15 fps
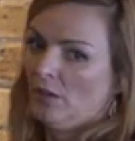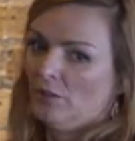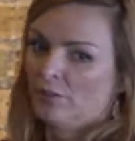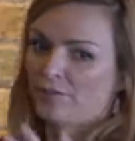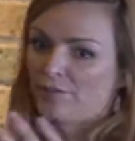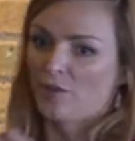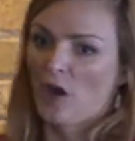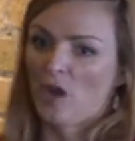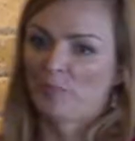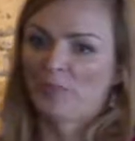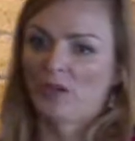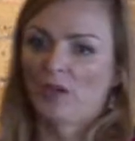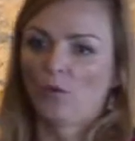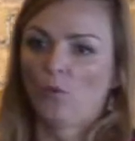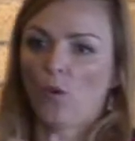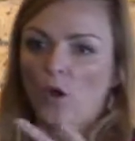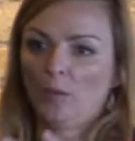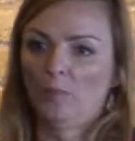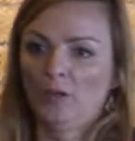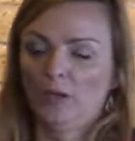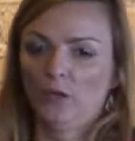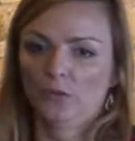from a
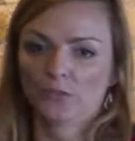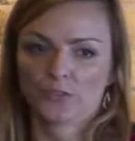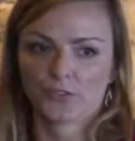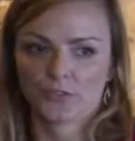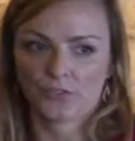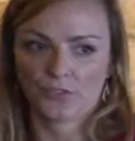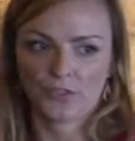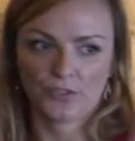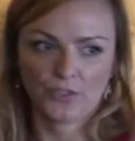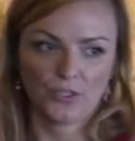wall post